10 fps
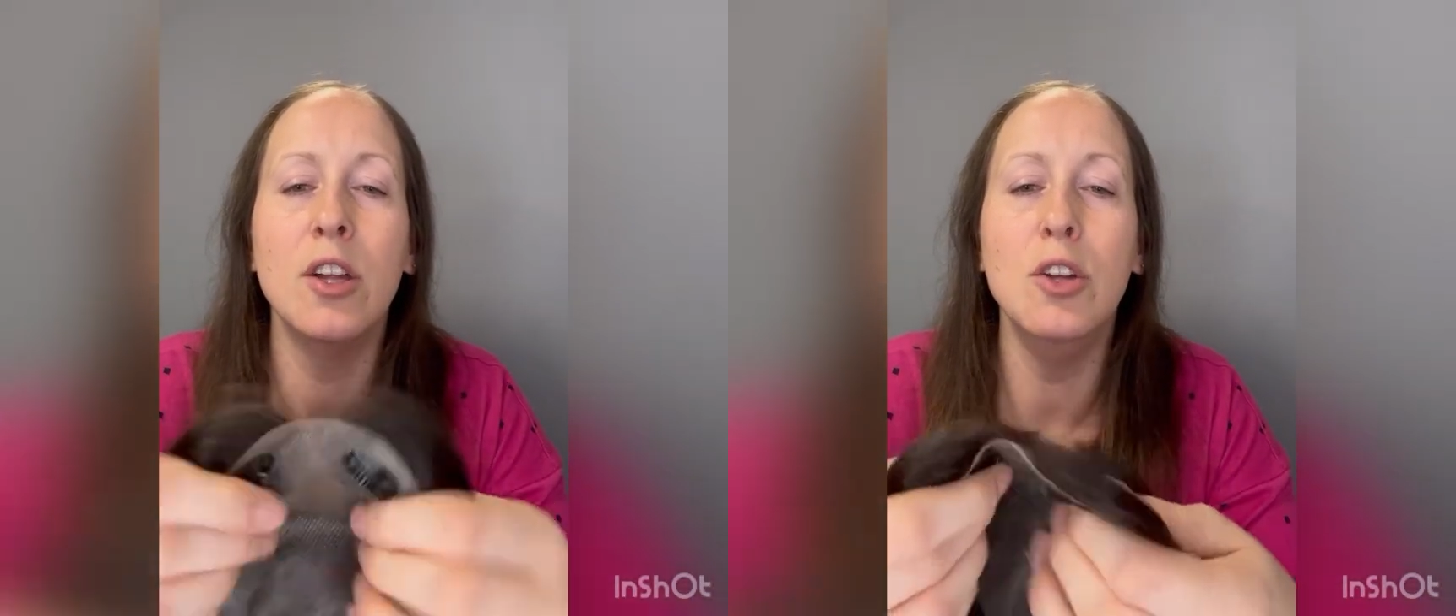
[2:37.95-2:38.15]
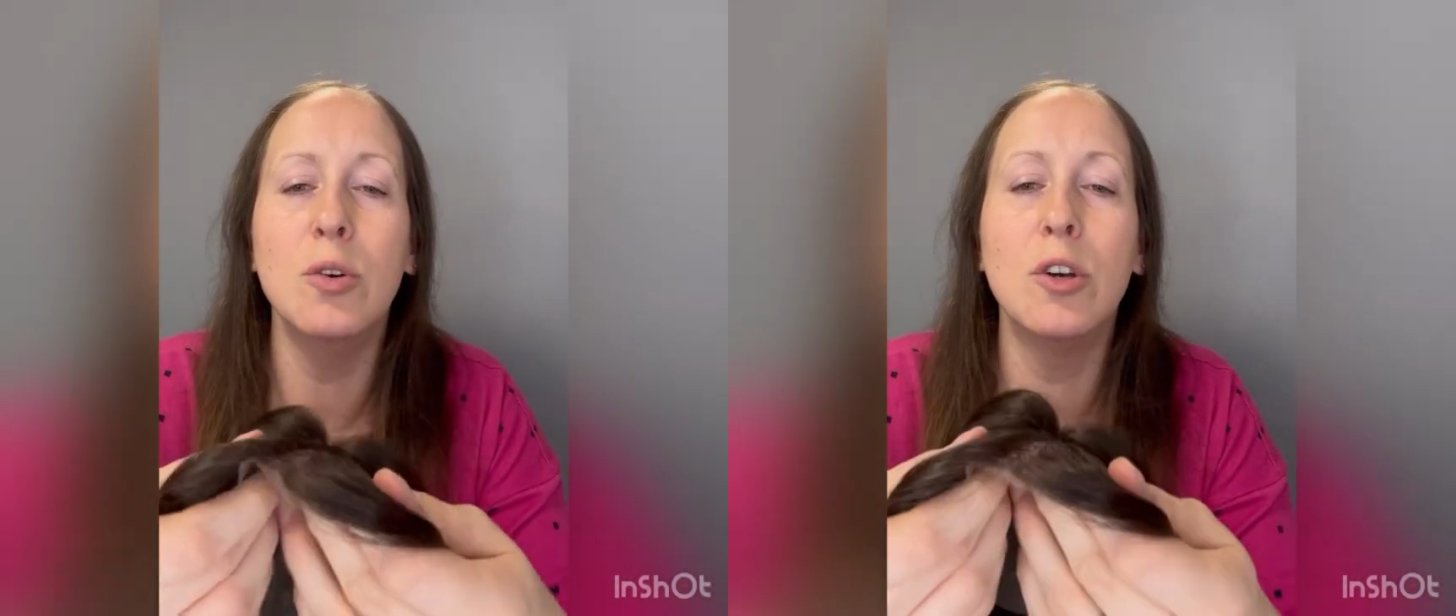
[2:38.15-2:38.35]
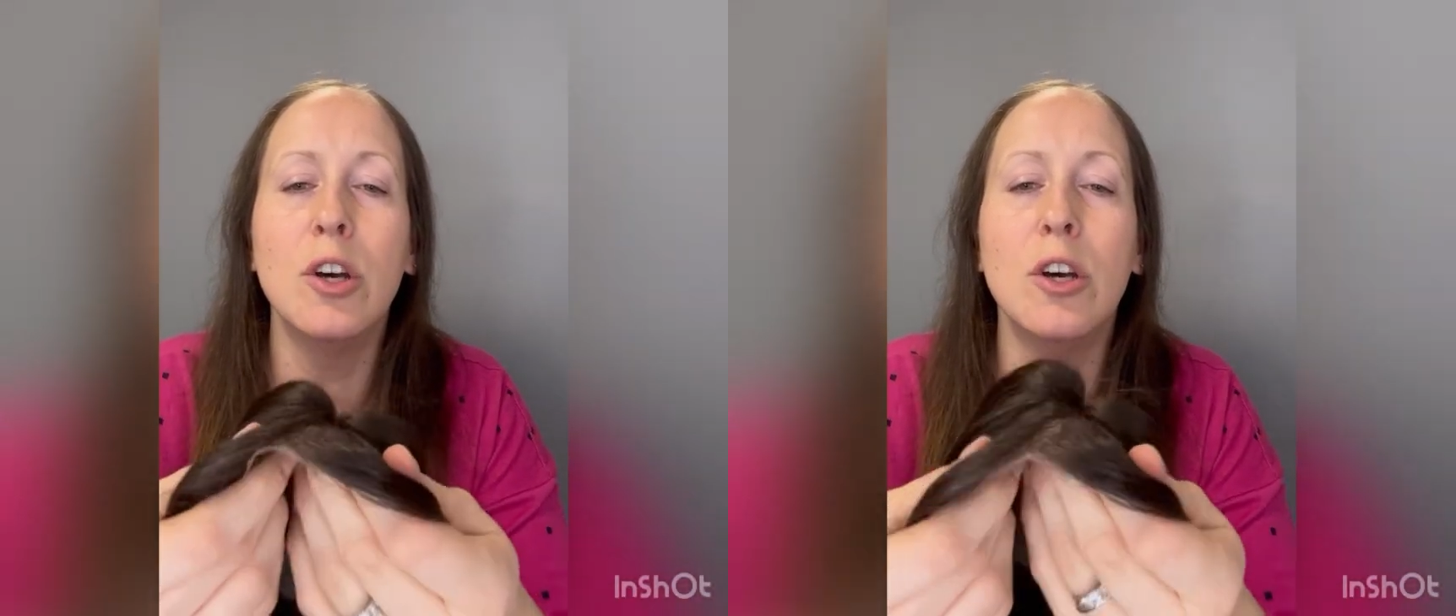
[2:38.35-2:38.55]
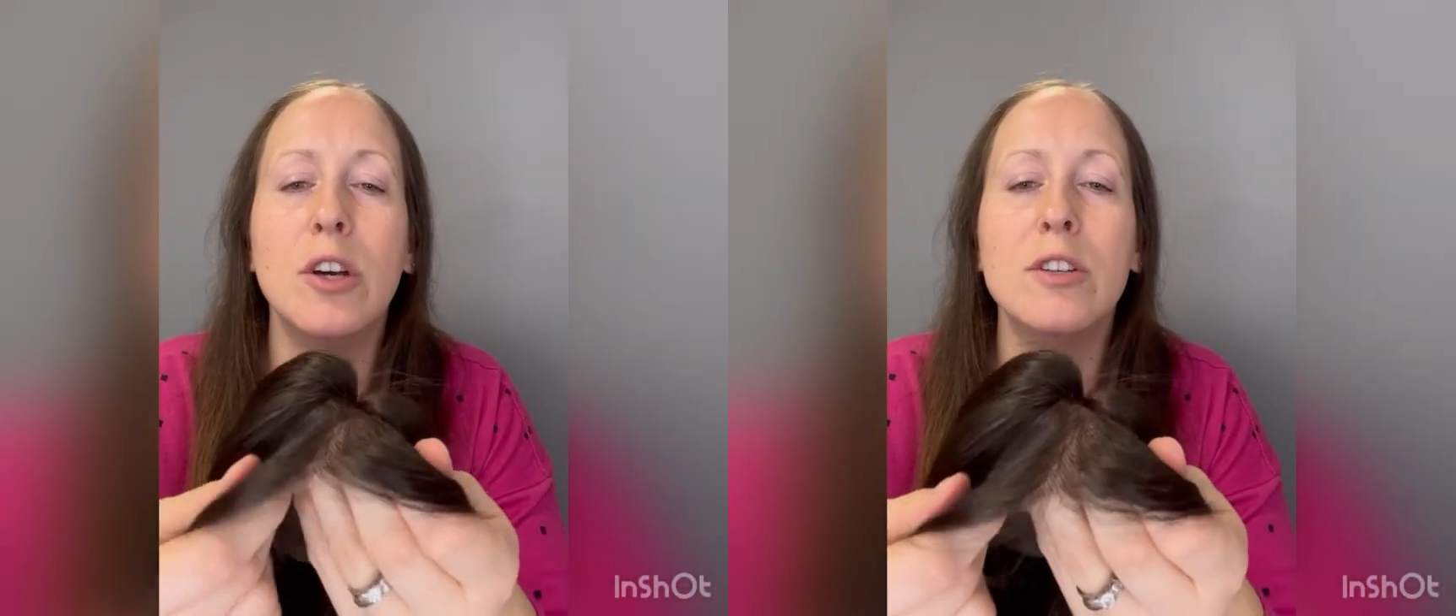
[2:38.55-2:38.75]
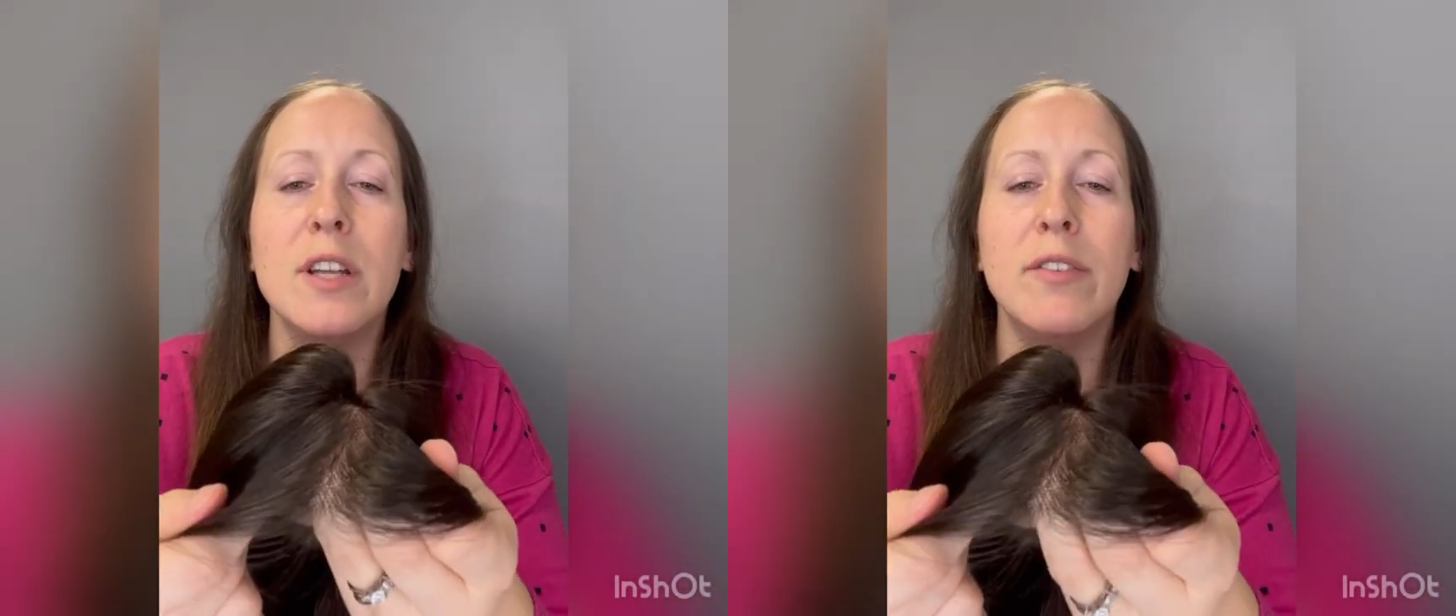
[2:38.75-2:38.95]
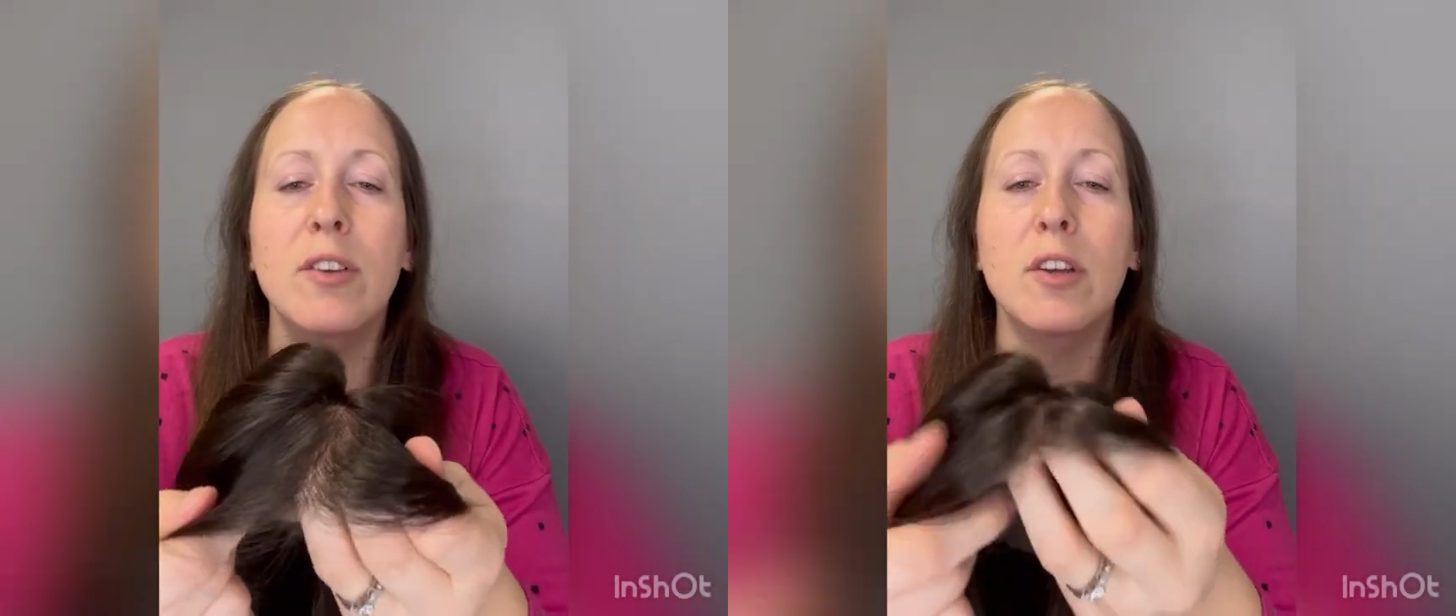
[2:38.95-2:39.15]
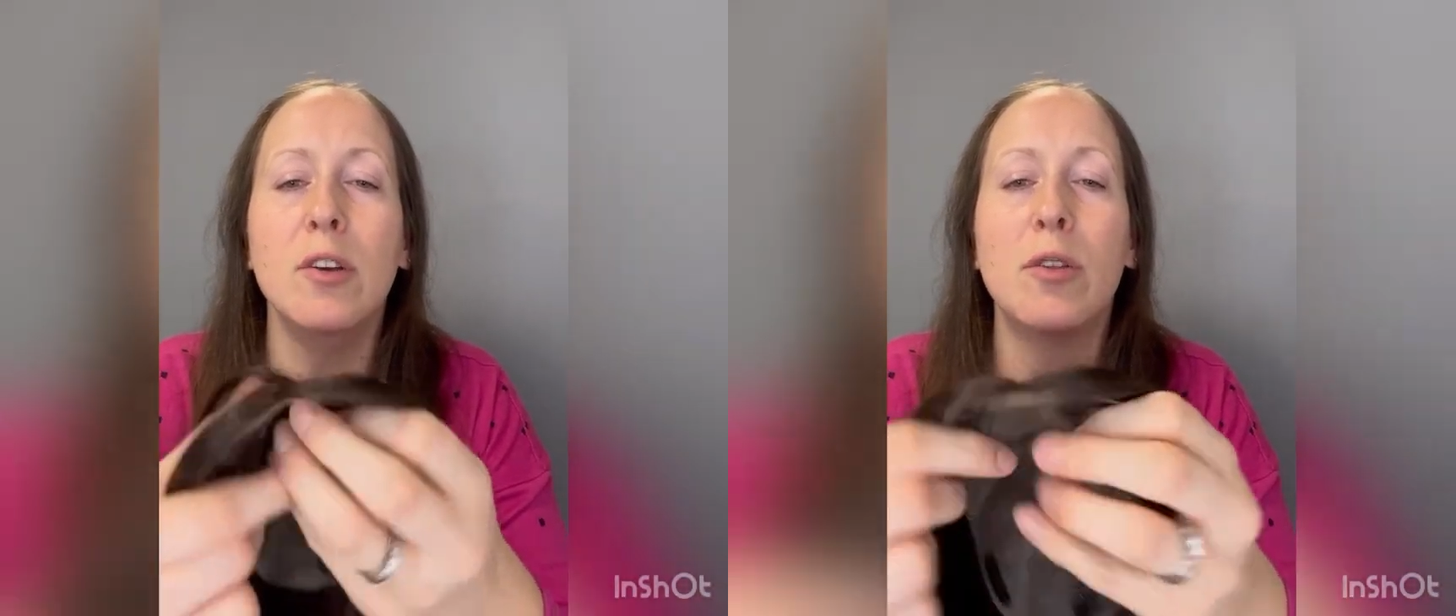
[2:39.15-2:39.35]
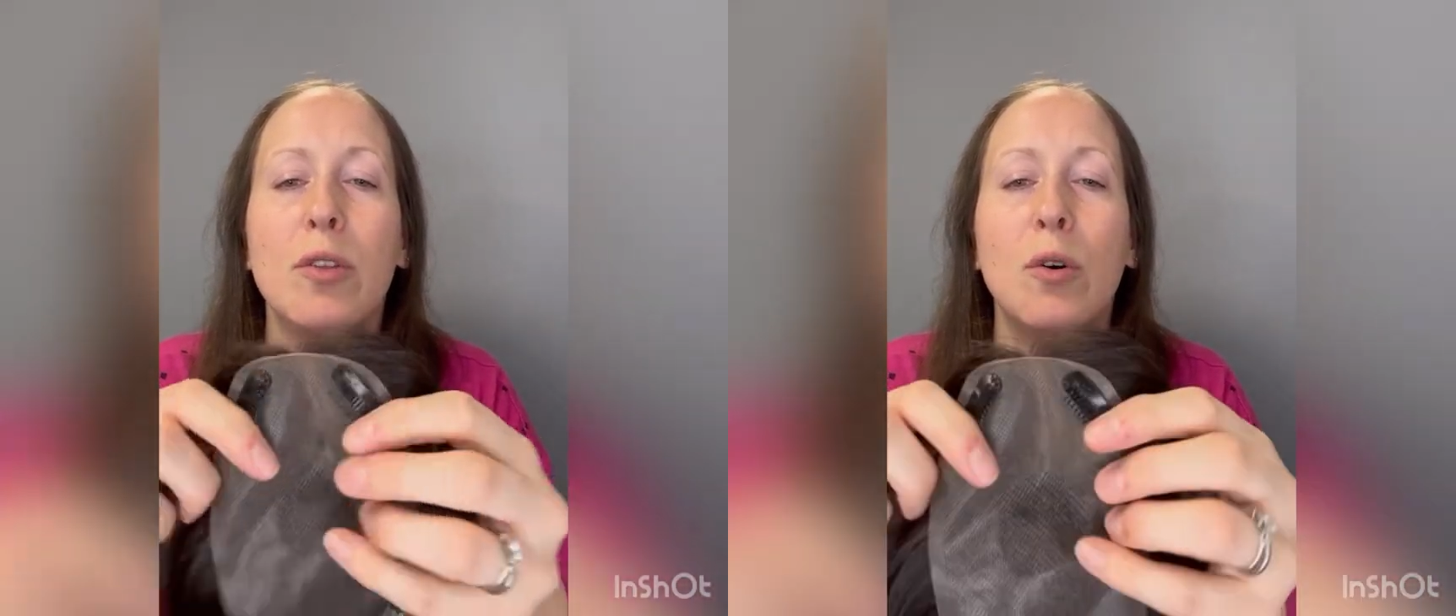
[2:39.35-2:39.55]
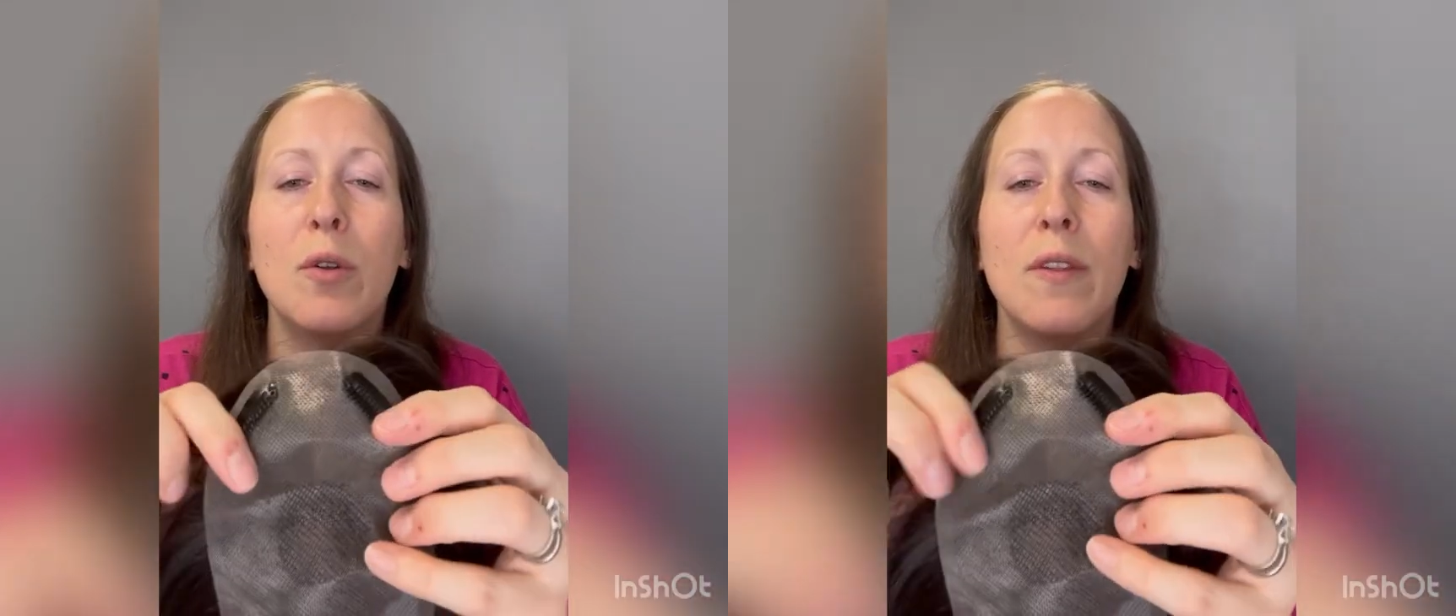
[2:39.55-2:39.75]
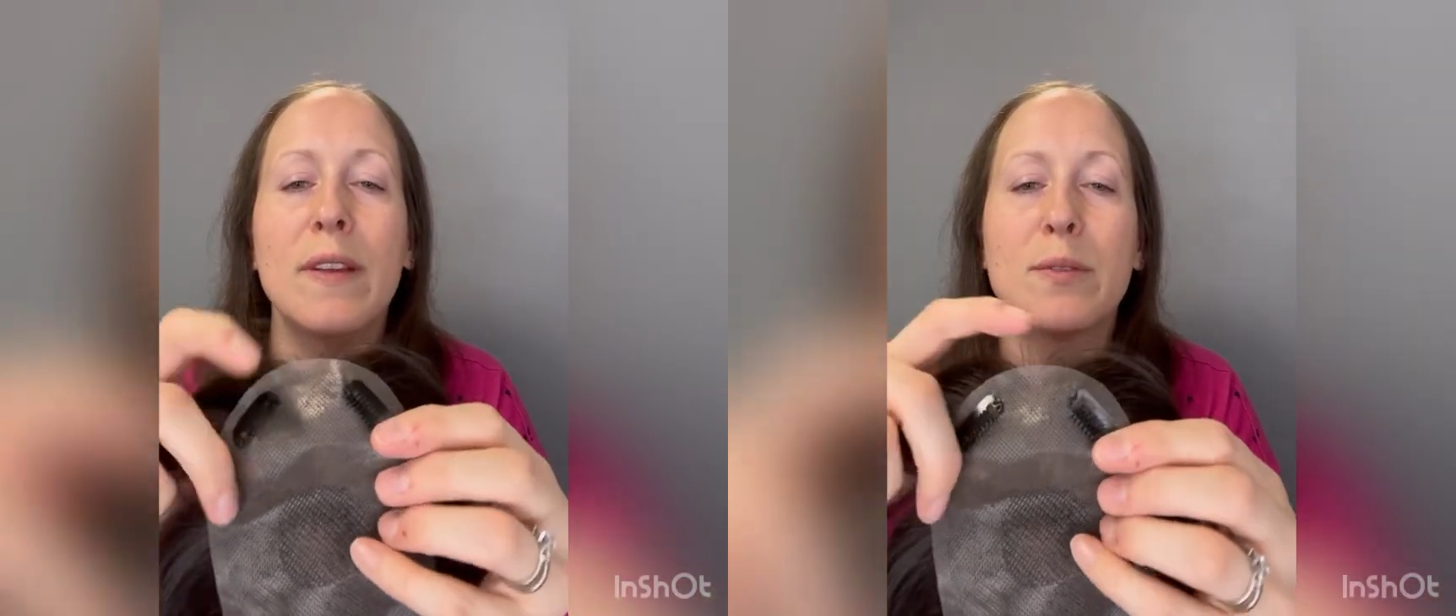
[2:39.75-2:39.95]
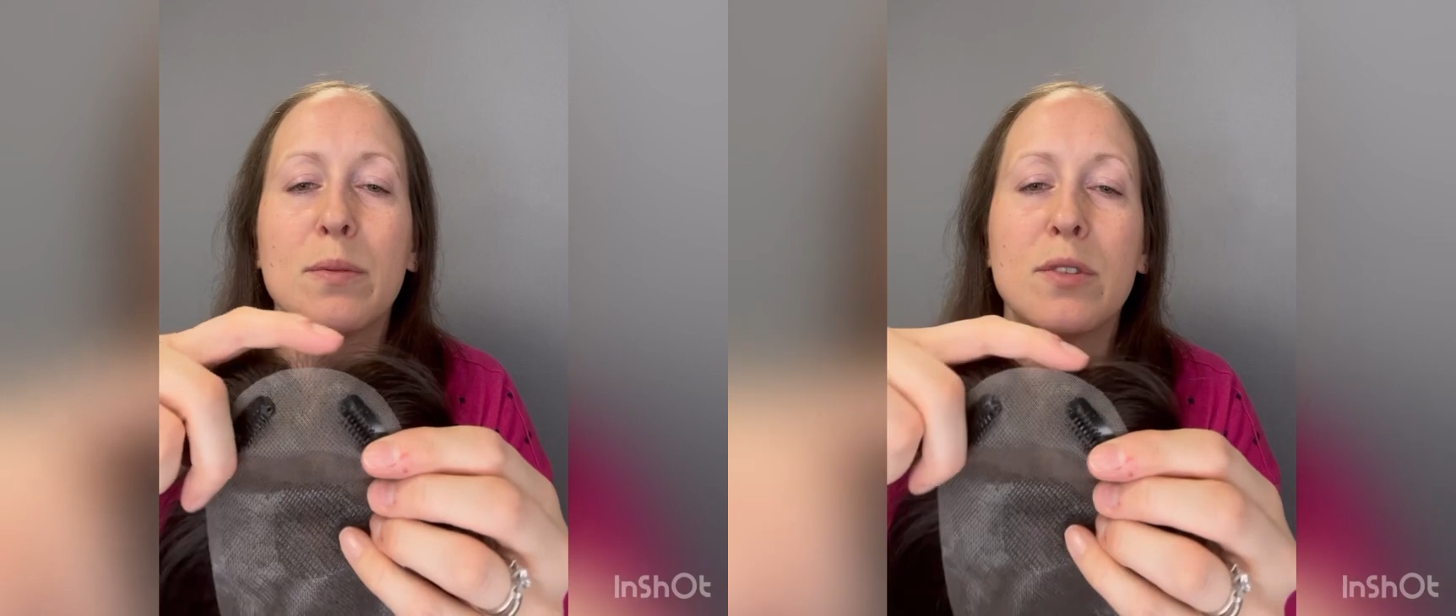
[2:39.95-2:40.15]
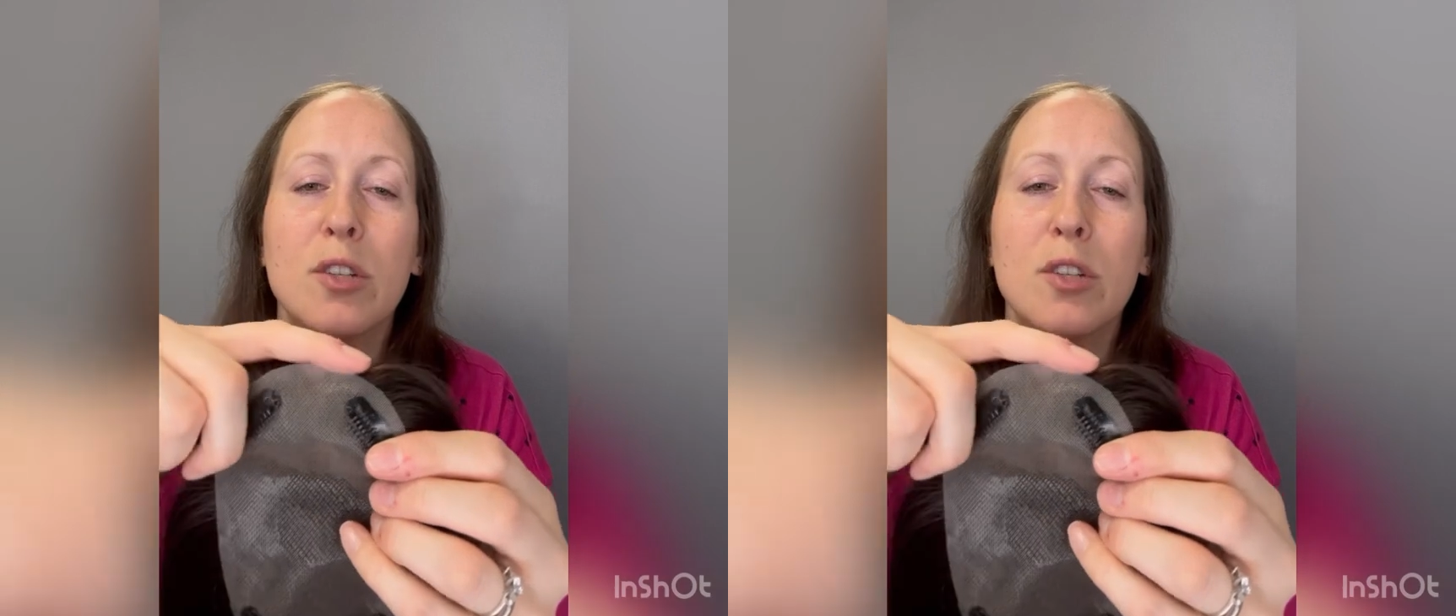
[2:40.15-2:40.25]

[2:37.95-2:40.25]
You could, if you thought that this was